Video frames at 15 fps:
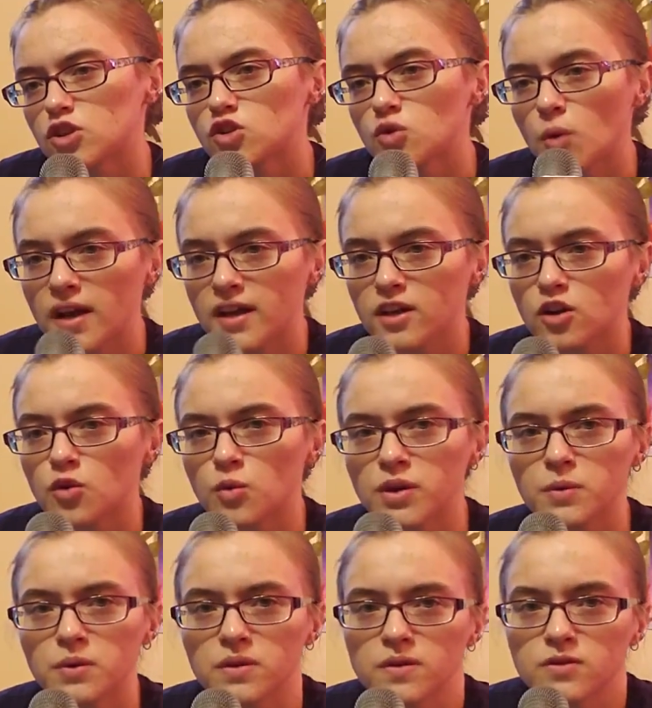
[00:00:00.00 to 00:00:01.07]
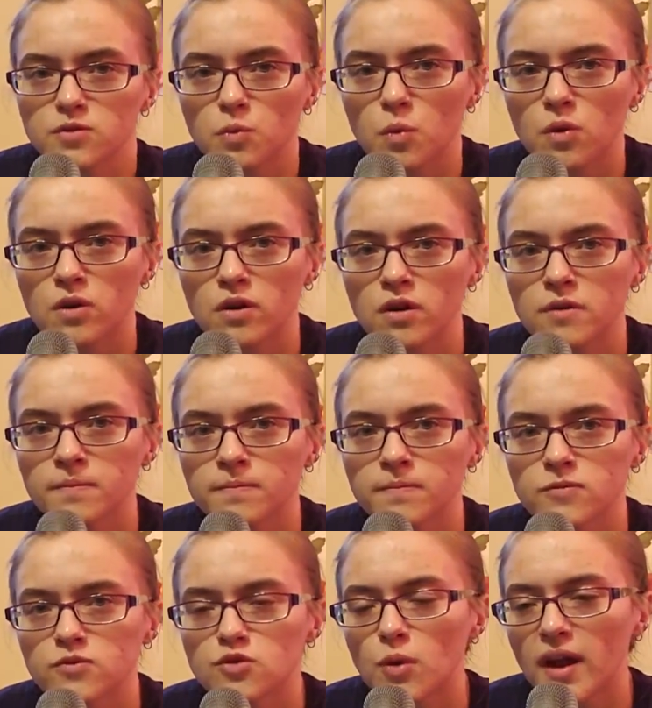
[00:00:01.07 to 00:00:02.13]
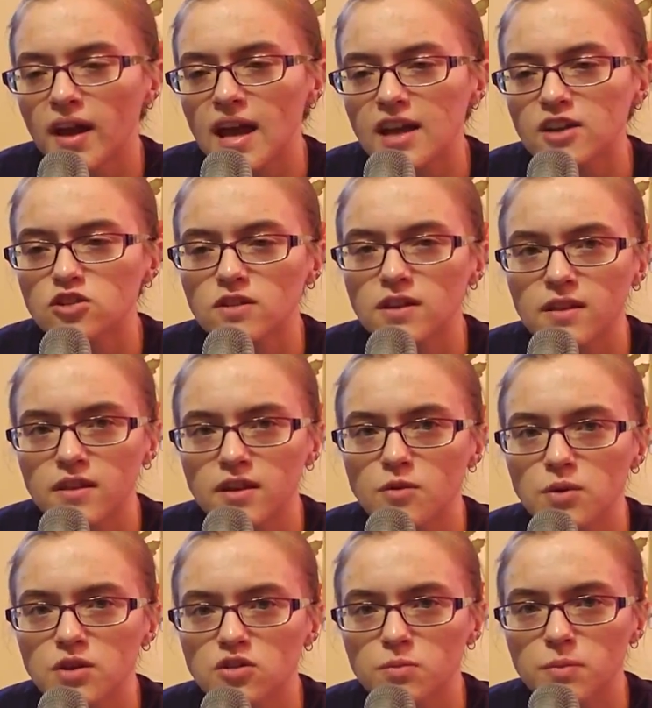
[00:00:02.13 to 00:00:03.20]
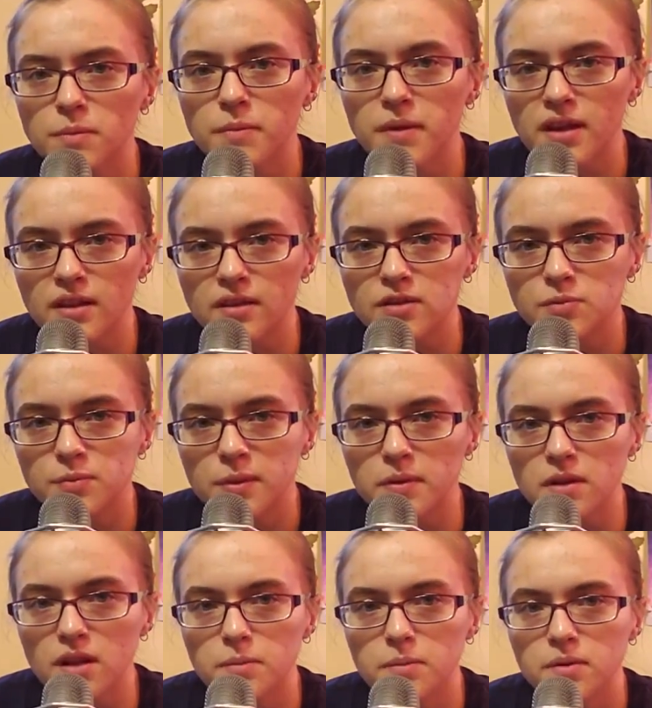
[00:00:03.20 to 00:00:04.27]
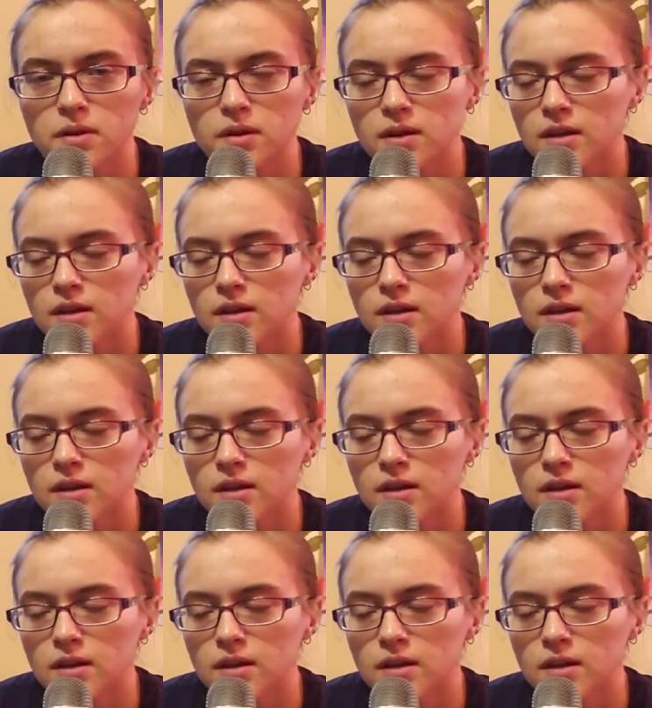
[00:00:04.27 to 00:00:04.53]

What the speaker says: do I agree with this war? Do I actually think we should be beating these people up?